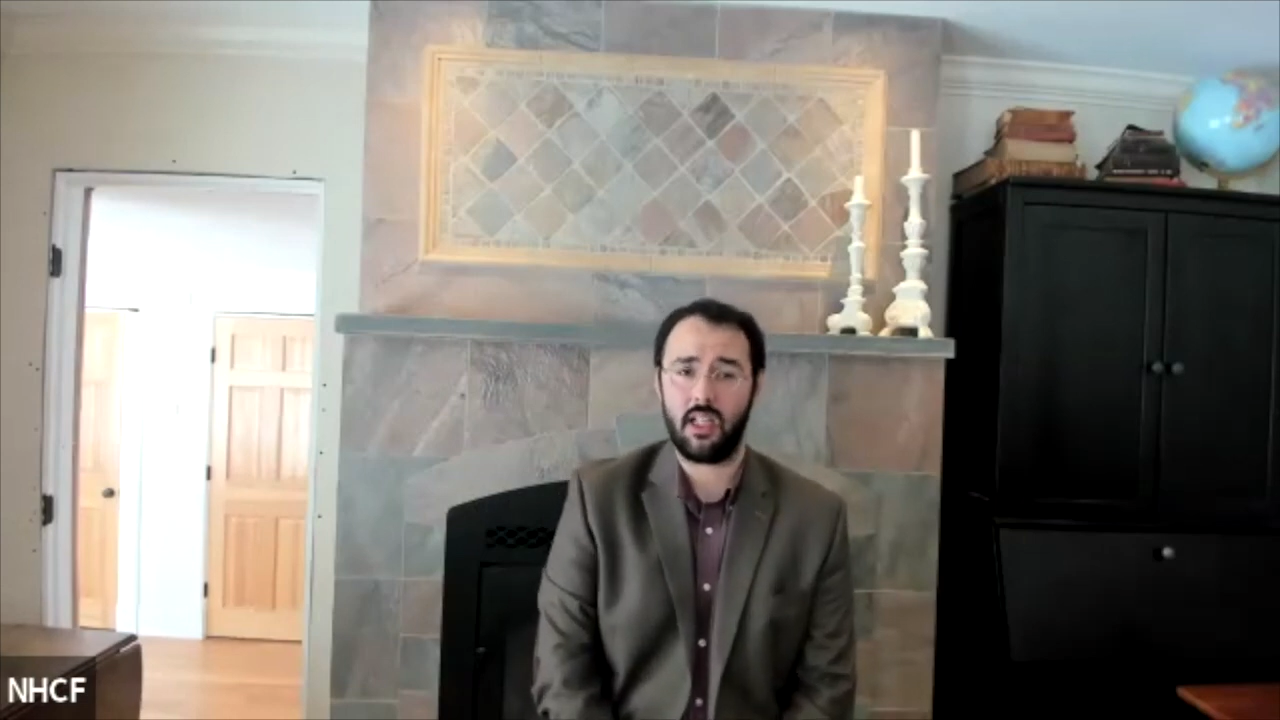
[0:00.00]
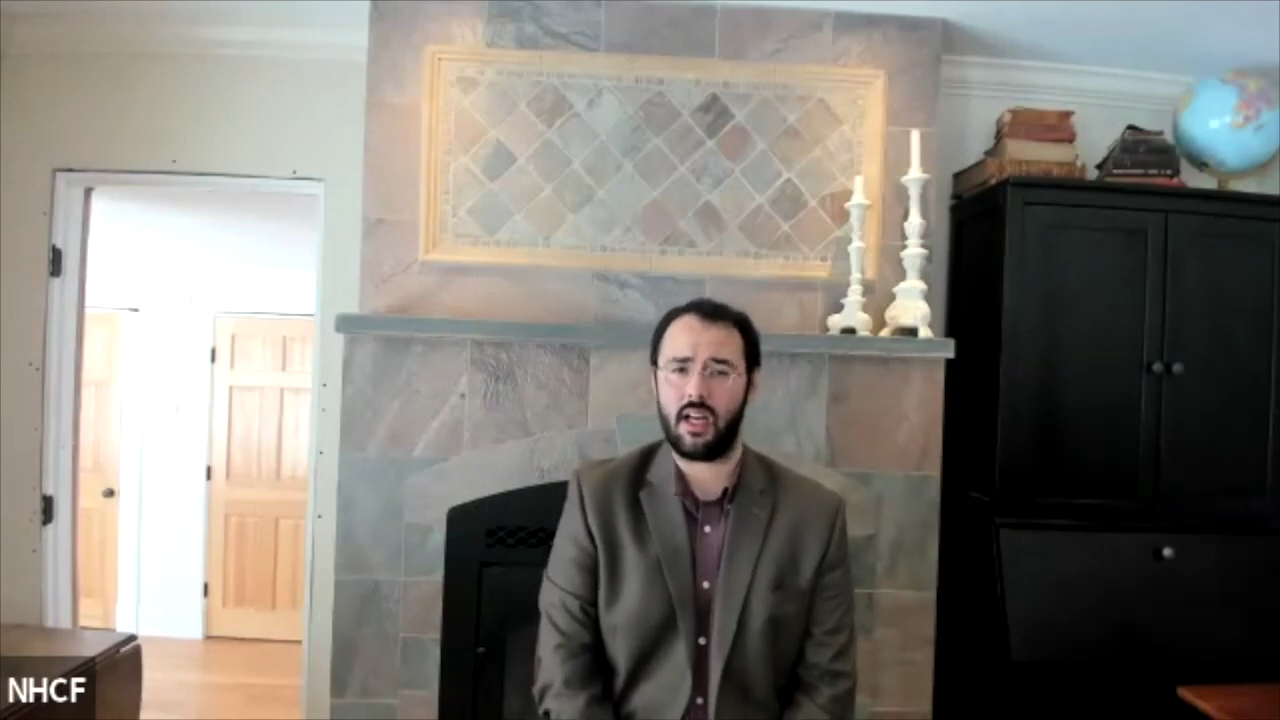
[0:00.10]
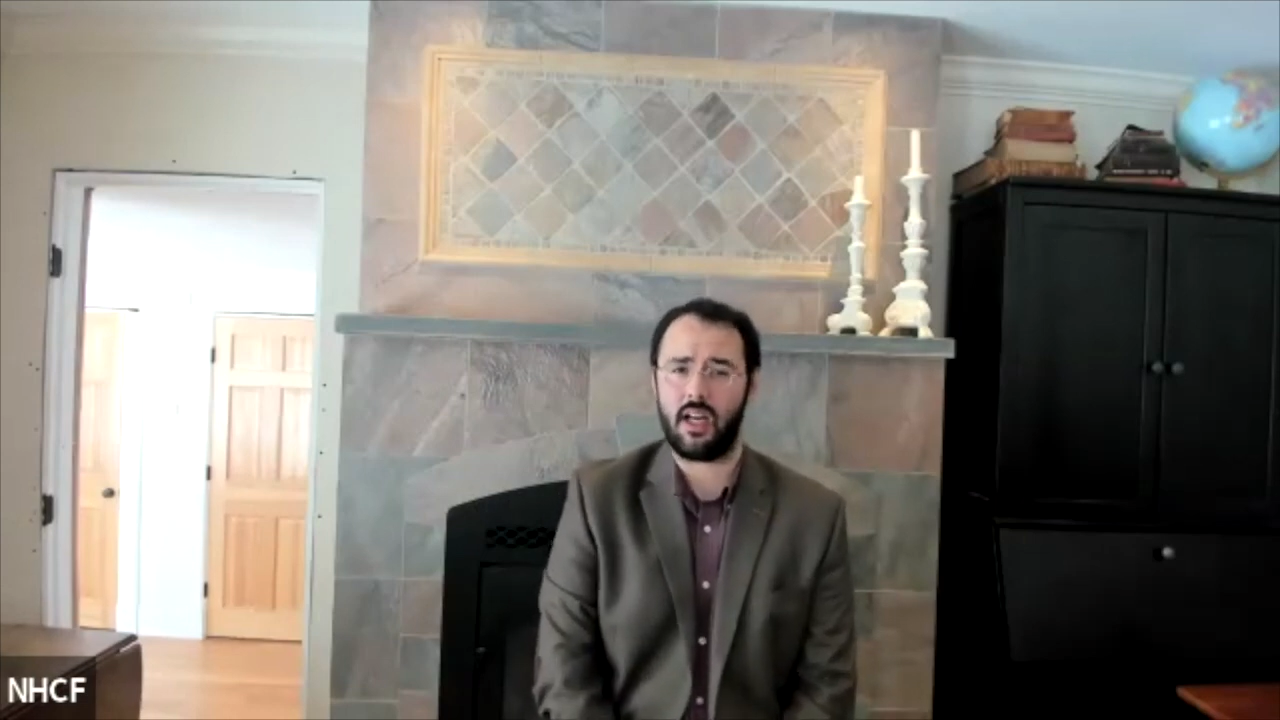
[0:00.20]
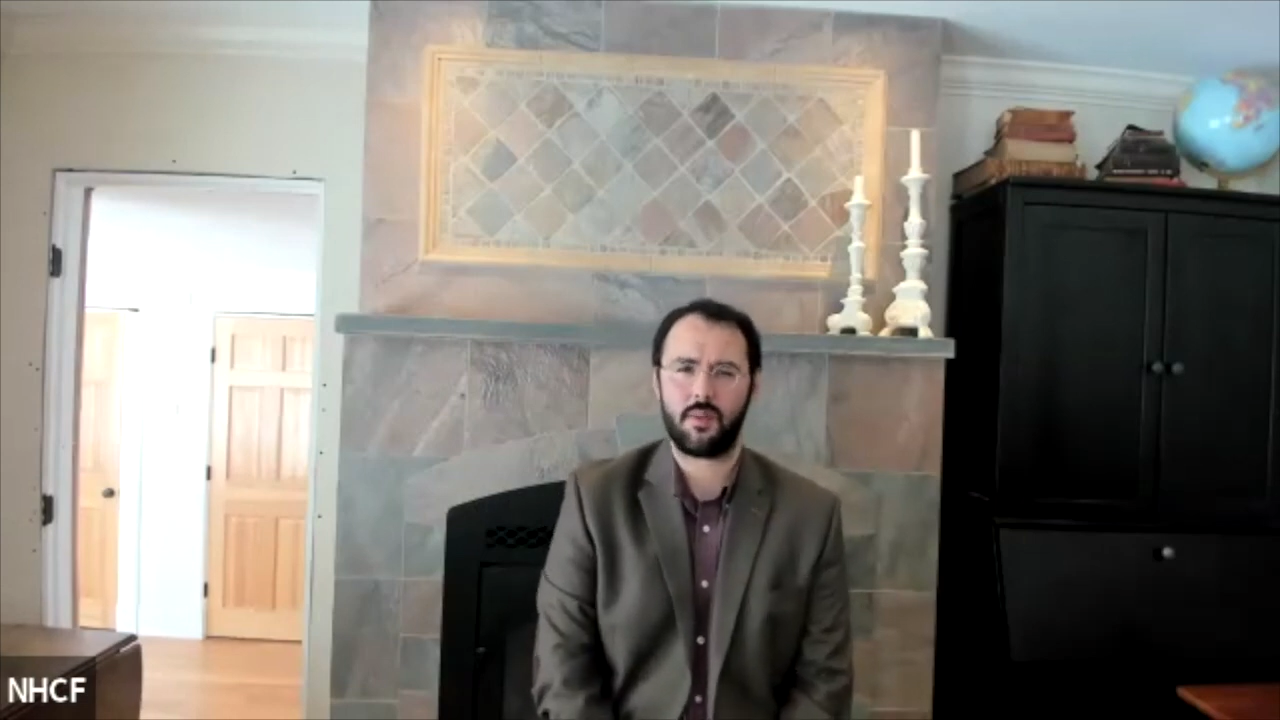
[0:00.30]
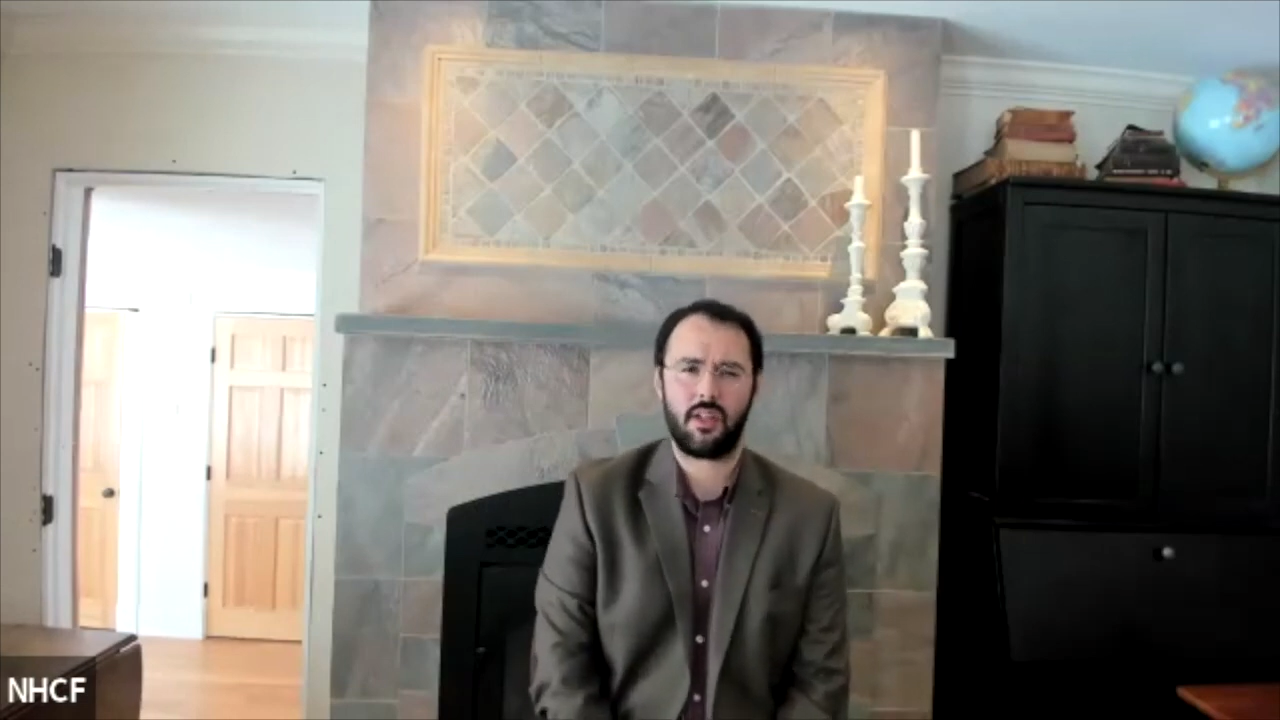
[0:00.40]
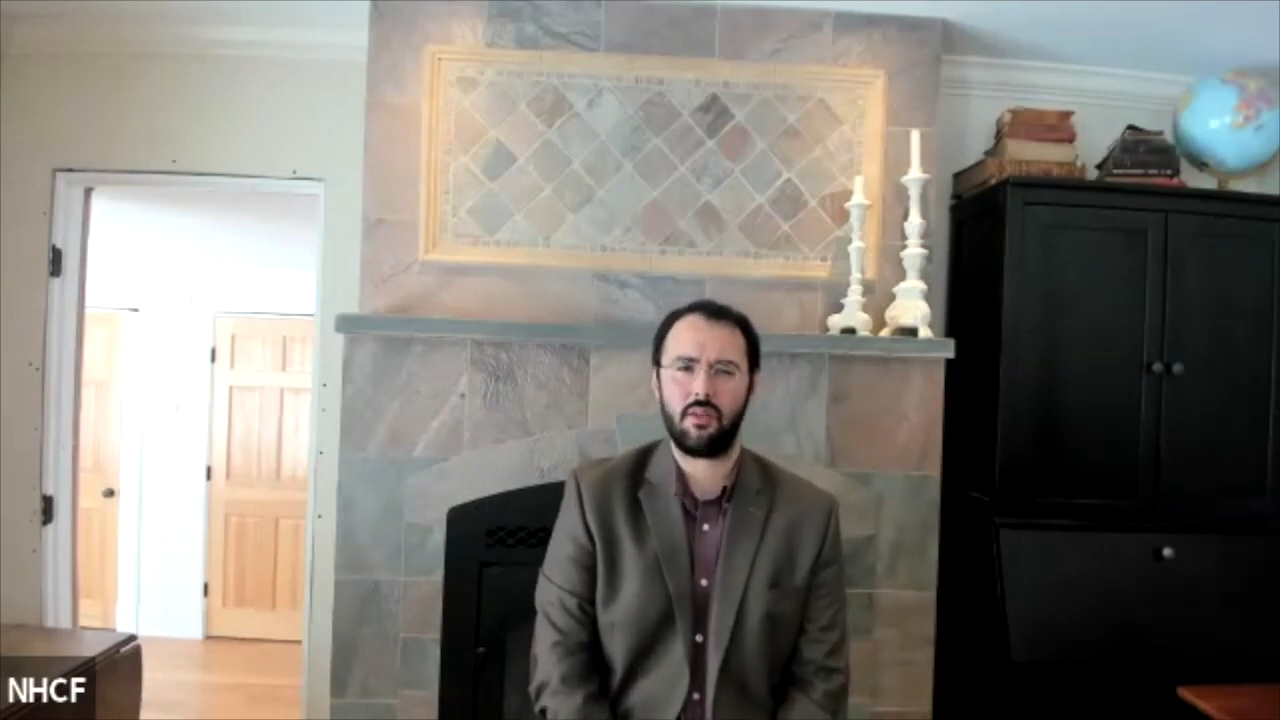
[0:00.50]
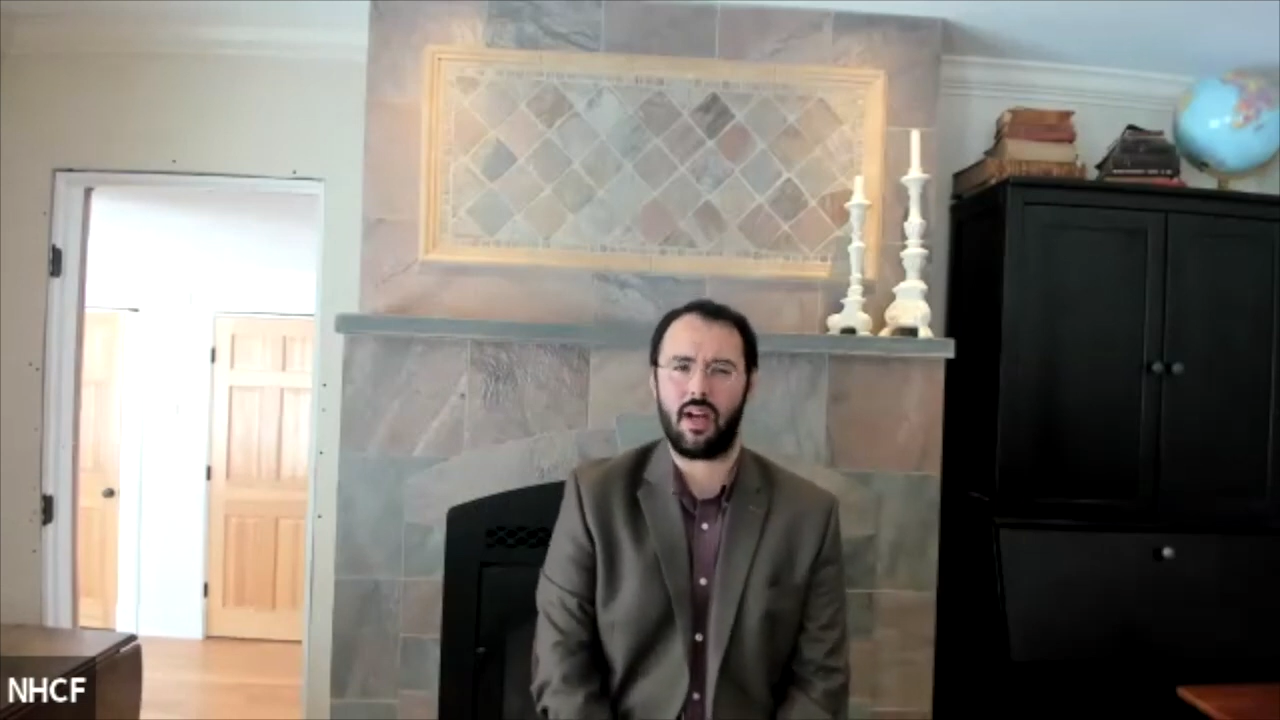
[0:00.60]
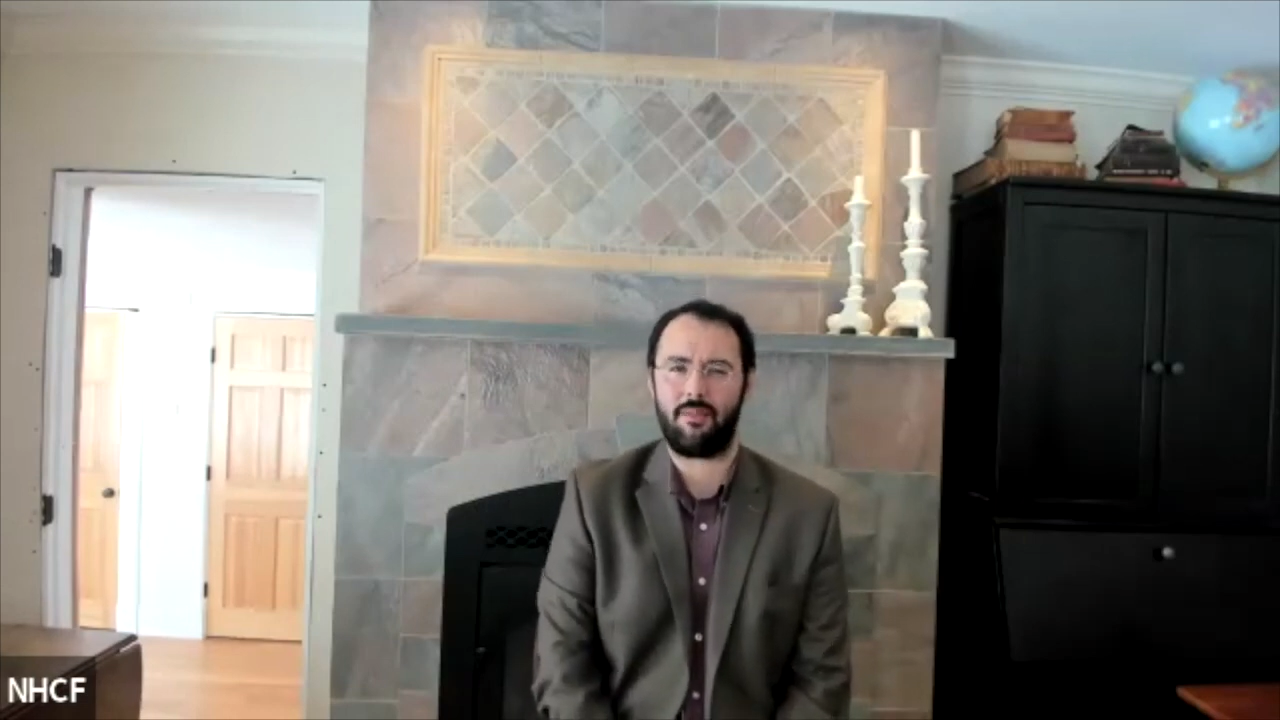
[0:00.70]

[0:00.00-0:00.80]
honest with you.